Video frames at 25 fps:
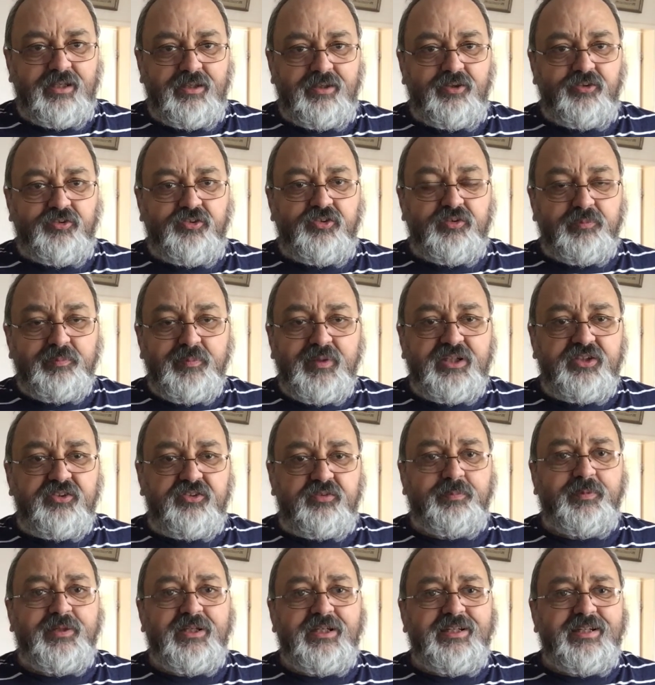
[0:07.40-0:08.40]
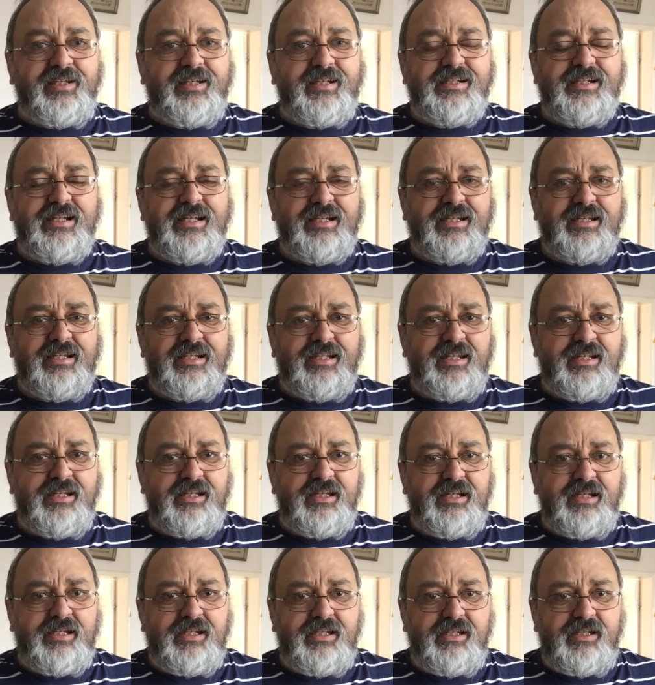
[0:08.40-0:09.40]
This is me speaking,
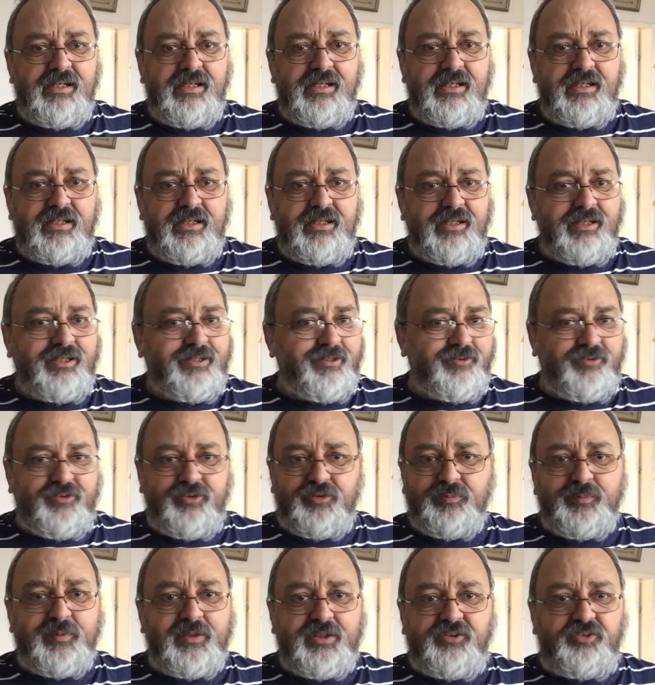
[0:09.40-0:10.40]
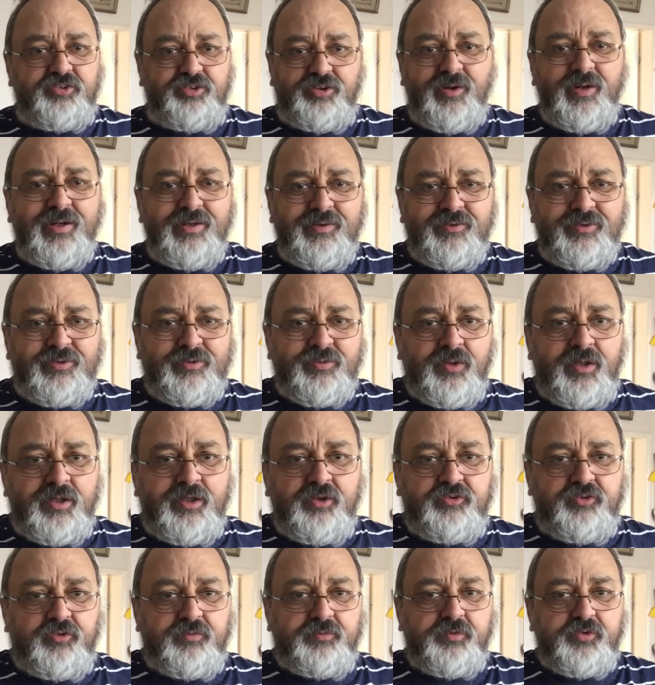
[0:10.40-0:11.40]
and this is me showing the
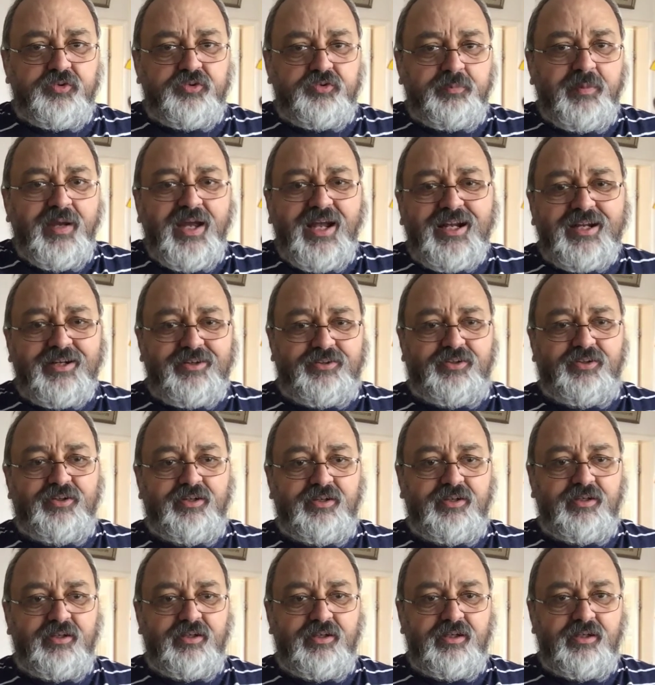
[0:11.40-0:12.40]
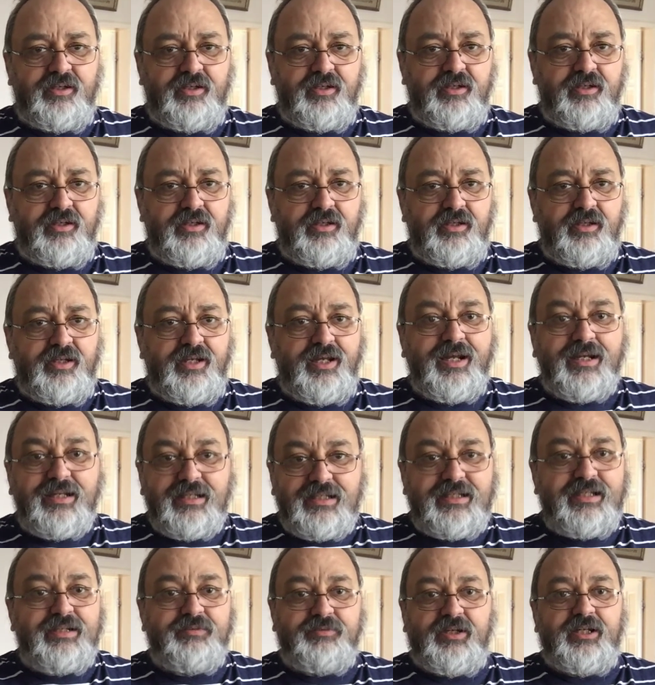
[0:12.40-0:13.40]
greatest of respect
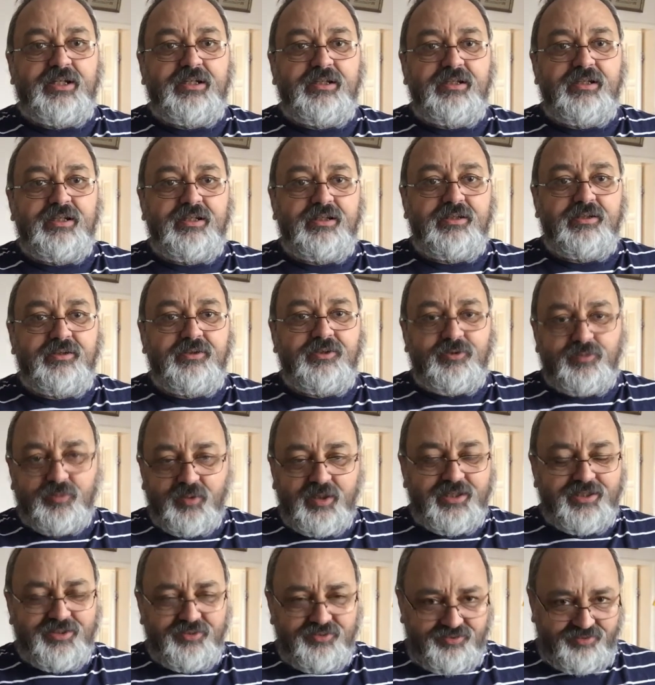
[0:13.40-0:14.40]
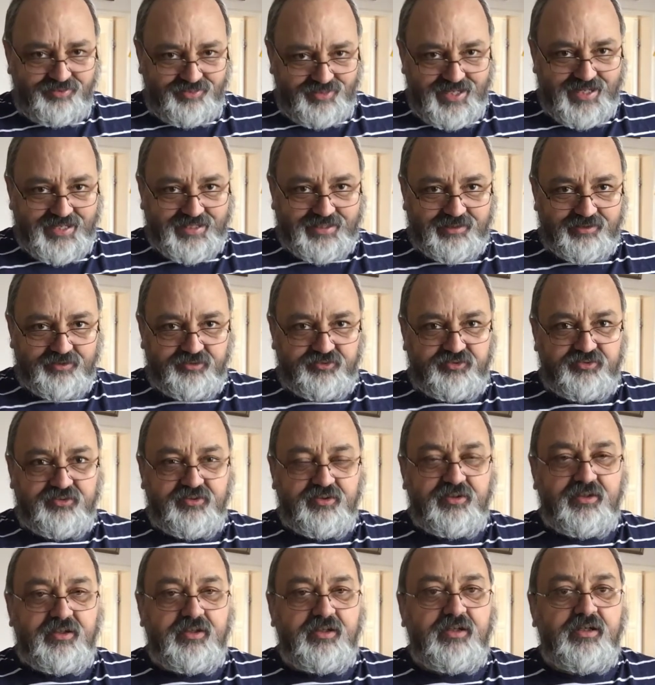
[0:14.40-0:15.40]
and giving the greatest thanks
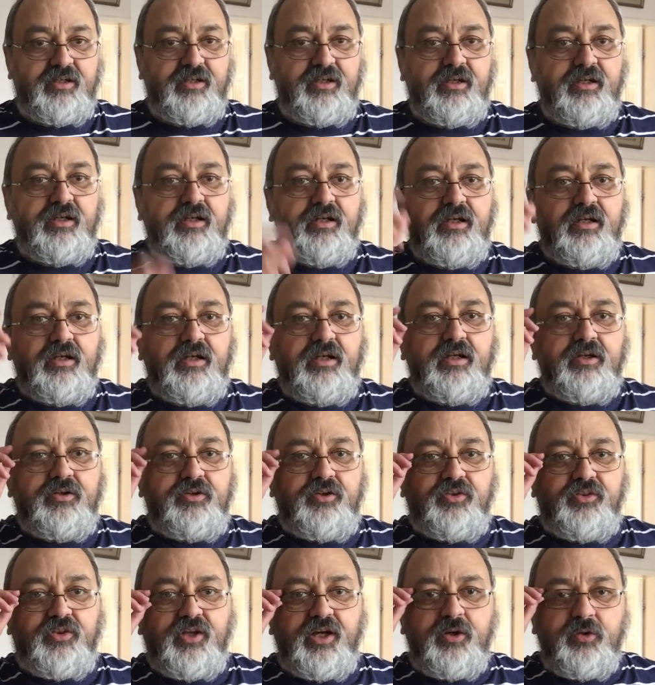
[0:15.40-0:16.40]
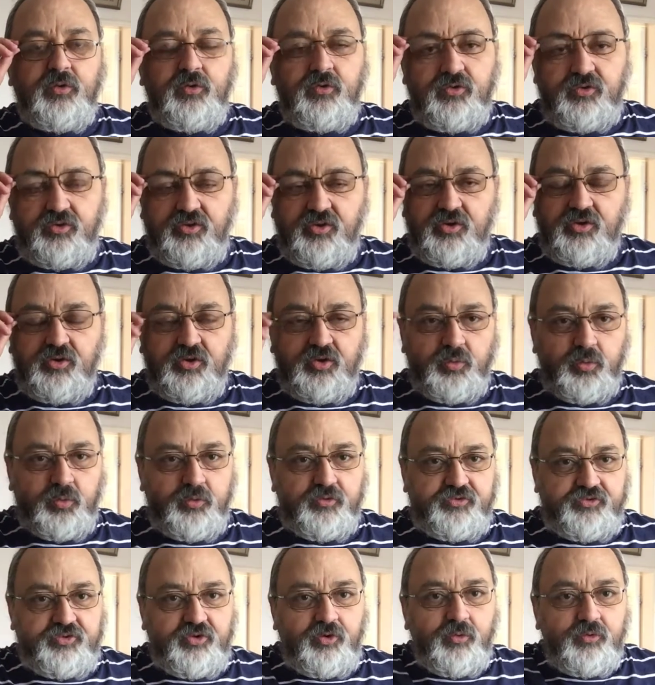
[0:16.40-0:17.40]
to those who
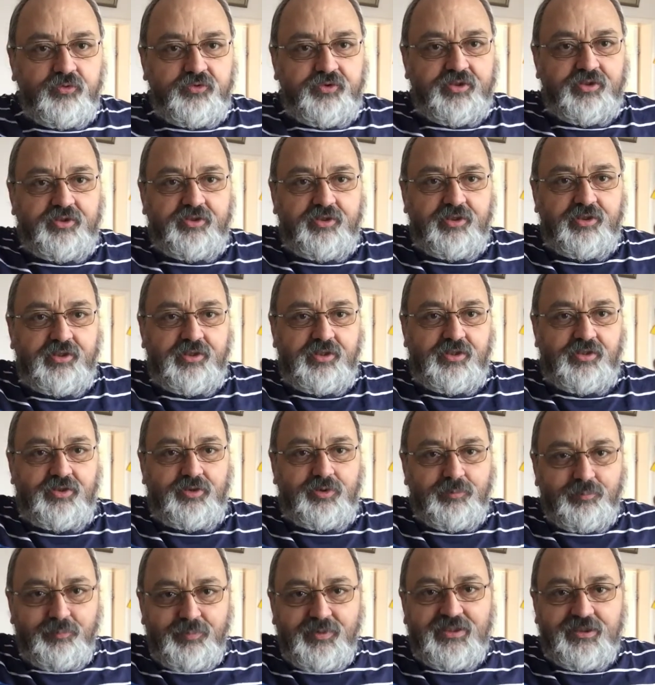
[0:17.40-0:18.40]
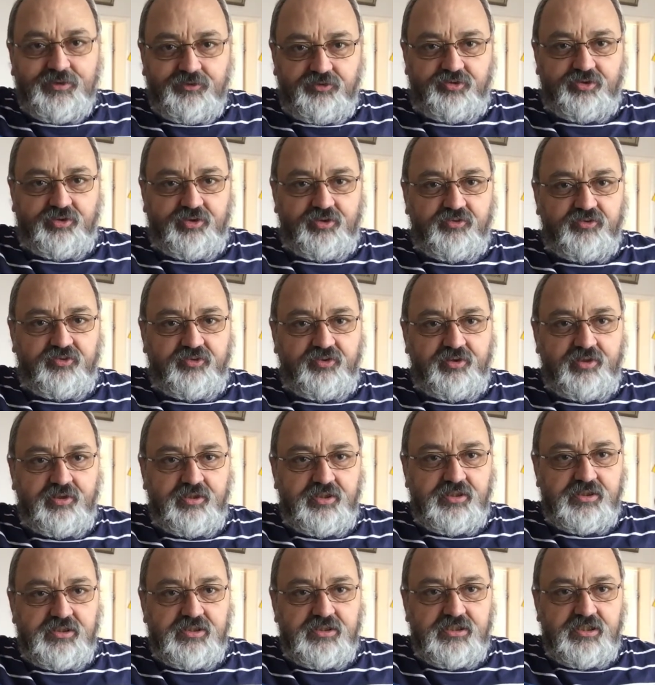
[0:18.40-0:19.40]
assaulted the beaches
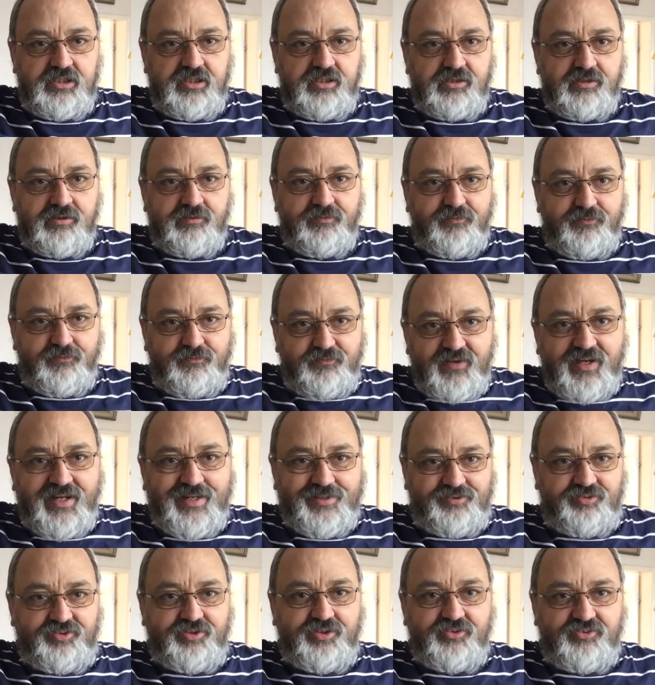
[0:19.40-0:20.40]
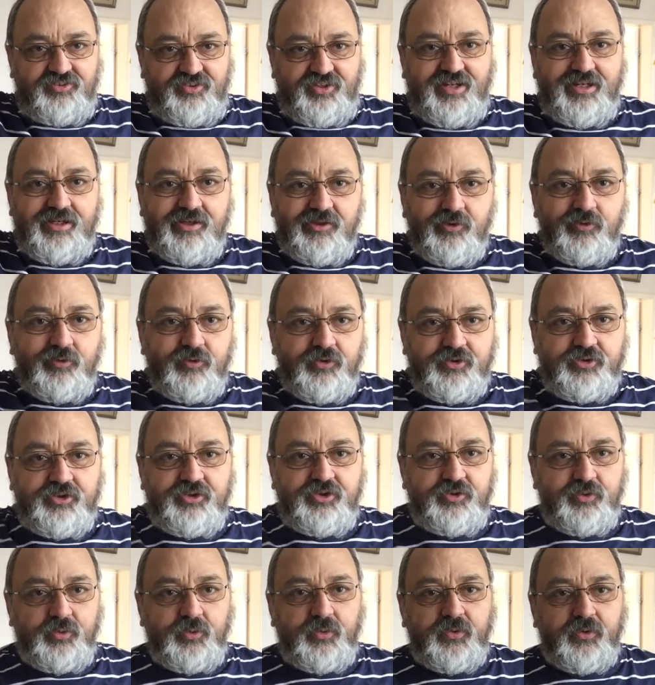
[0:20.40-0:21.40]
of fascist-held
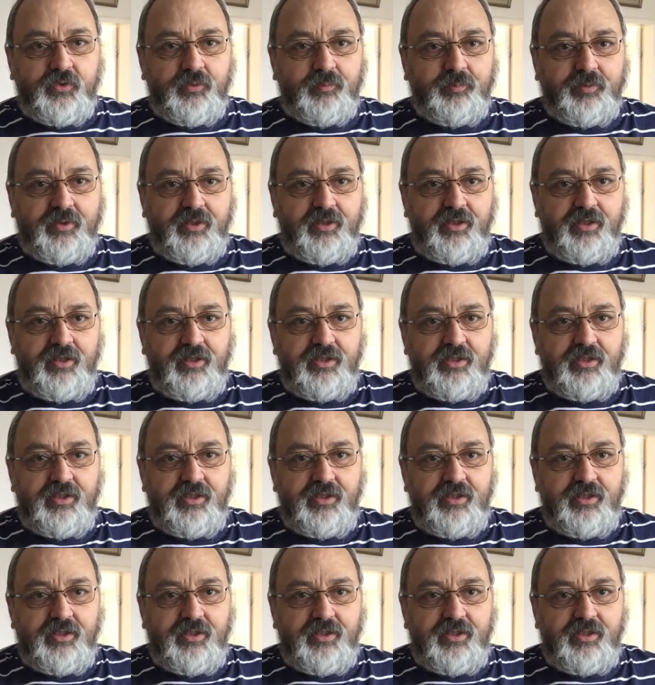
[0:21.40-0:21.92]
Europe